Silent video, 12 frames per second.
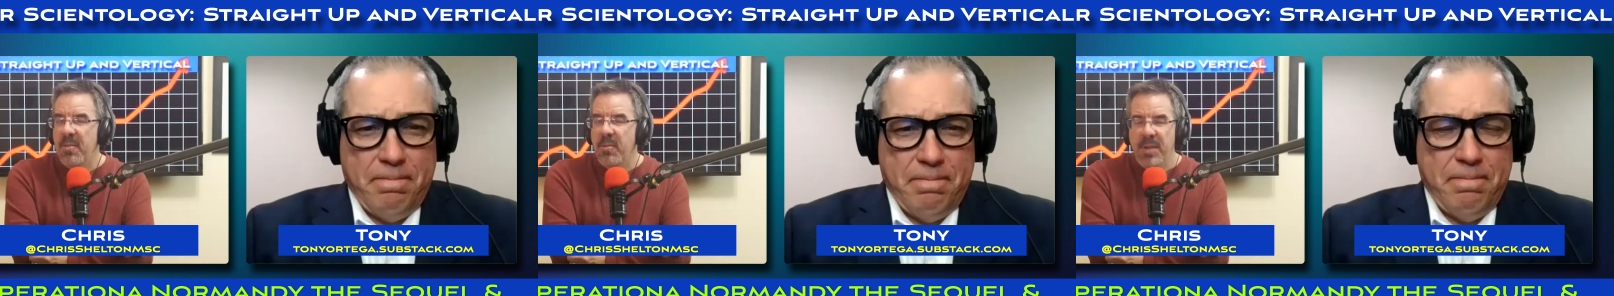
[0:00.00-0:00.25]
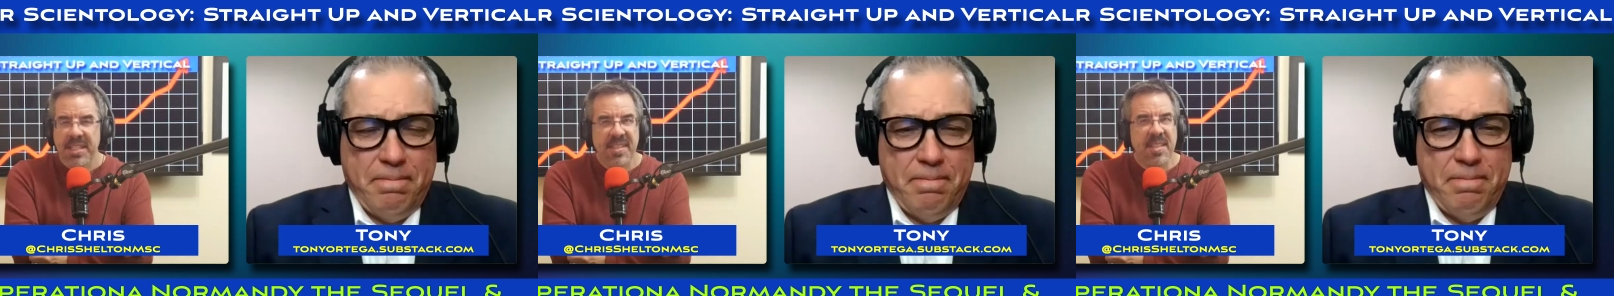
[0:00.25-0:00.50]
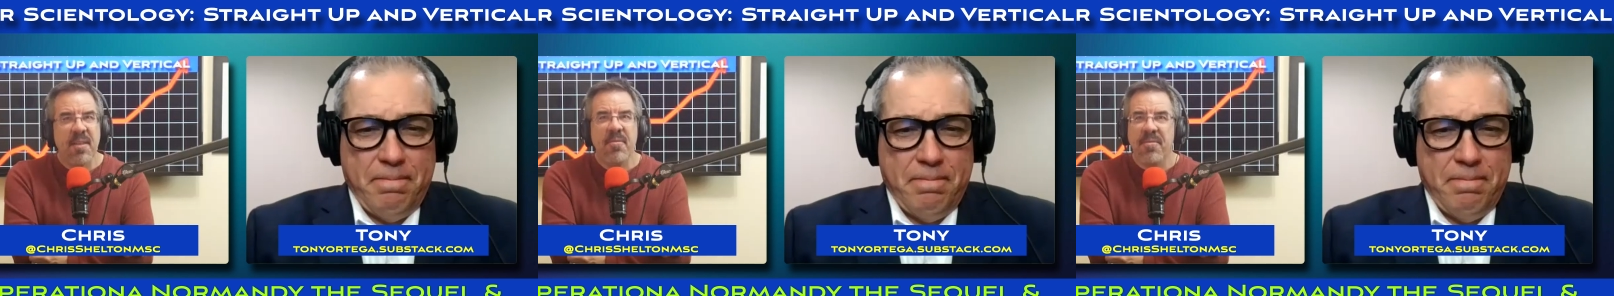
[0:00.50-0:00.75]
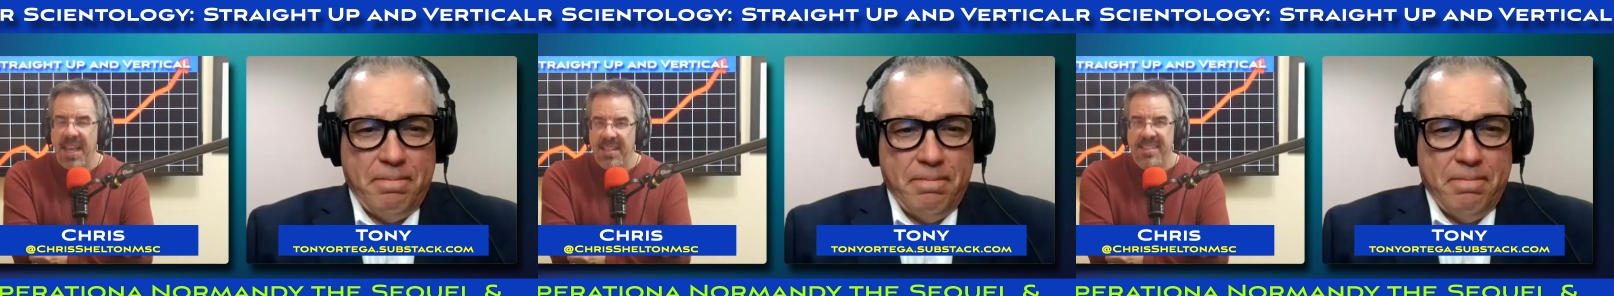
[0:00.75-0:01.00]
Speaker 1: recent
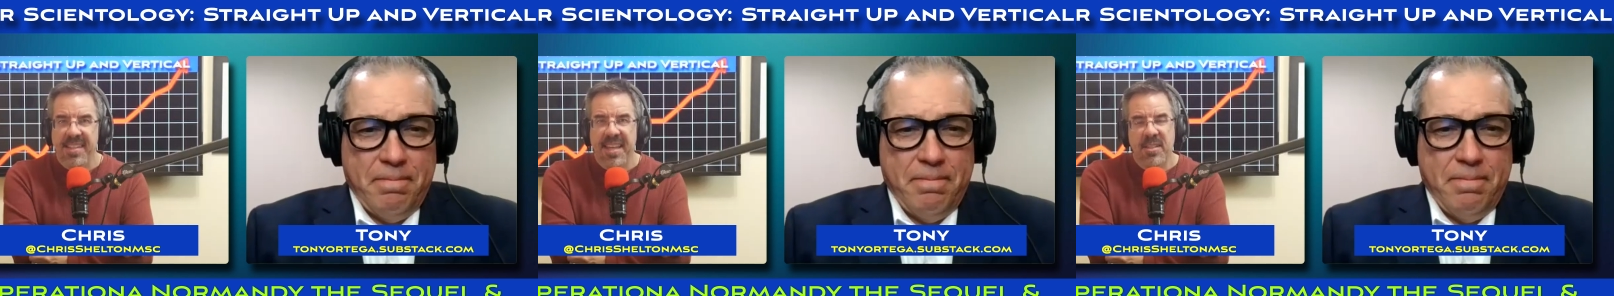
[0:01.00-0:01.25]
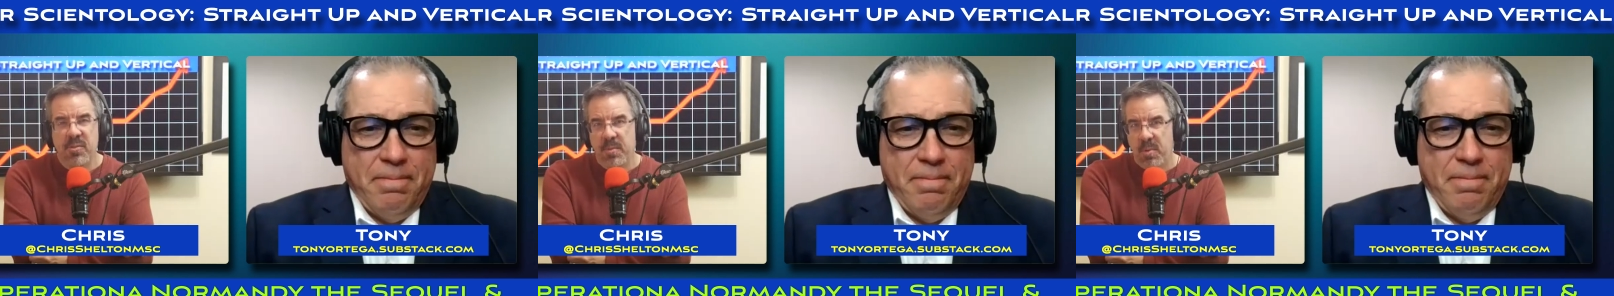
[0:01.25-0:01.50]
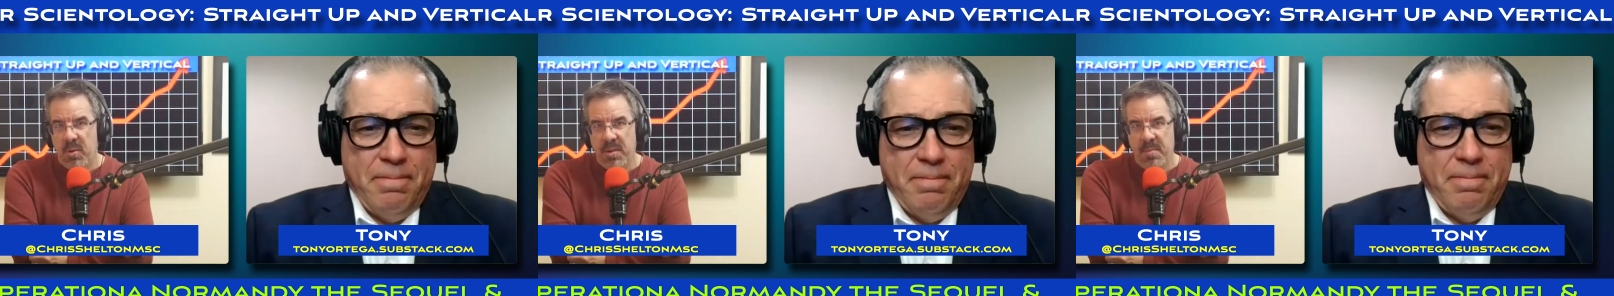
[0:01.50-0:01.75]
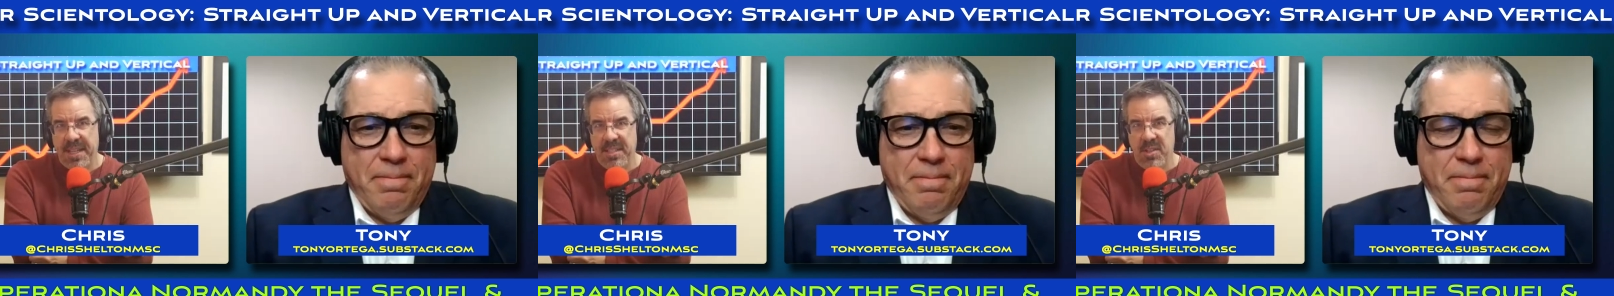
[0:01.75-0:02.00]
events as
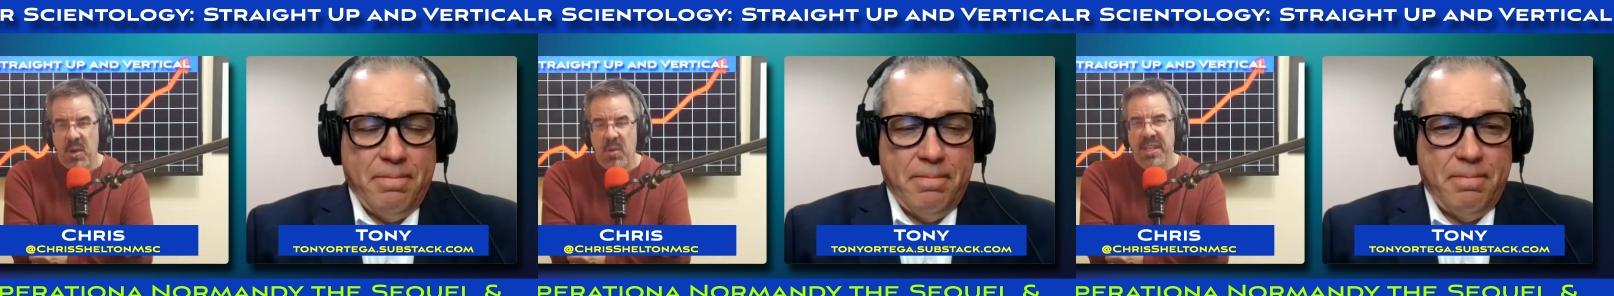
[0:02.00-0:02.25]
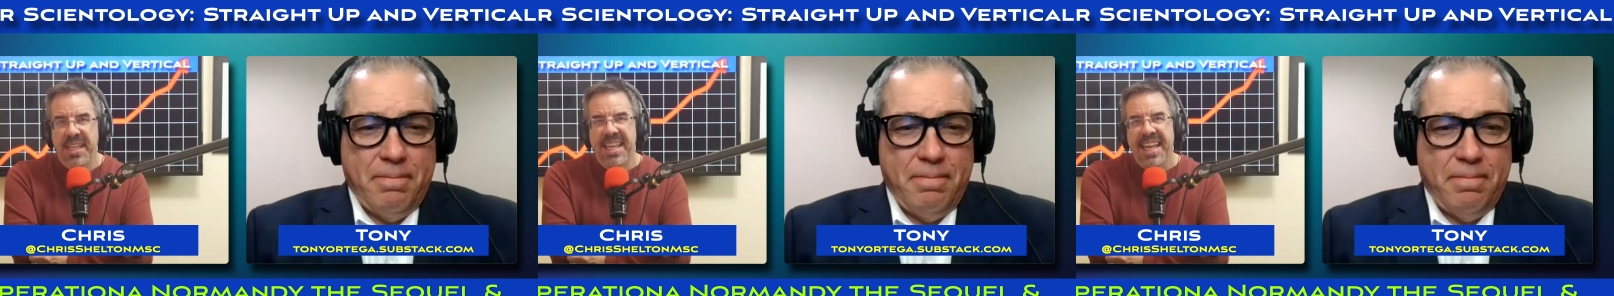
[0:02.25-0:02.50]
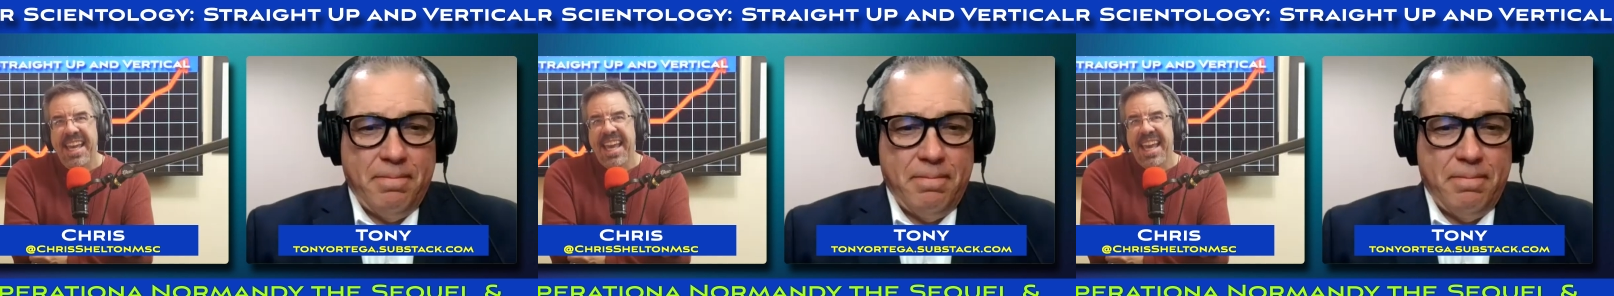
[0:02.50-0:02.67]
reported by Tony